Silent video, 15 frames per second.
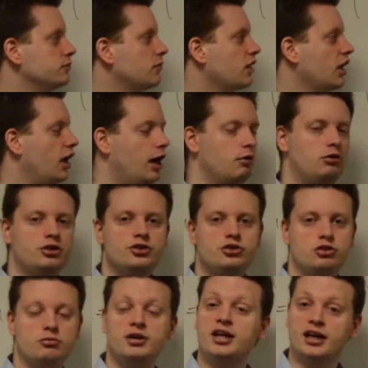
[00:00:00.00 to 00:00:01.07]
I will
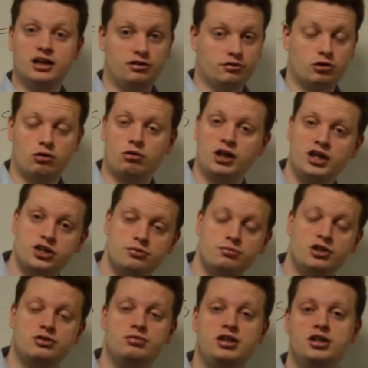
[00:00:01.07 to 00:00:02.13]
assume a negative correlation
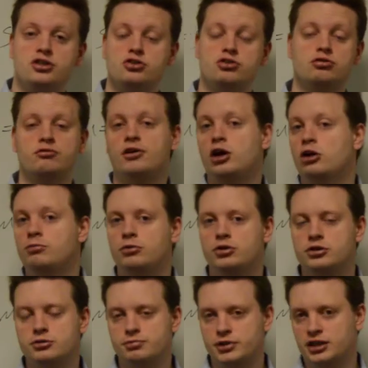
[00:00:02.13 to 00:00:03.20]
between these two
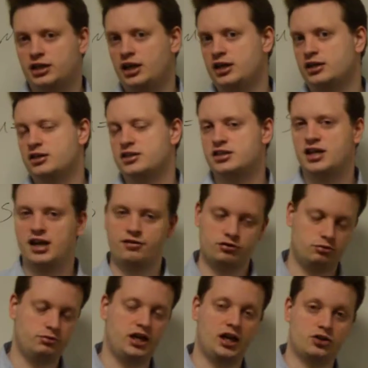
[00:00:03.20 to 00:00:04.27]
variables, but that doesn't have to
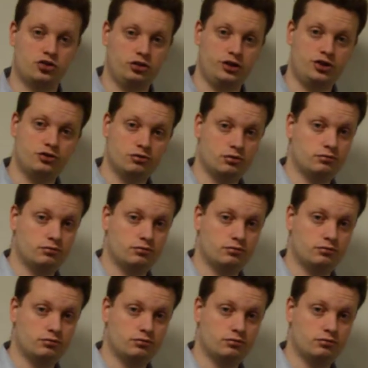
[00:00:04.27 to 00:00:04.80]
be actually true.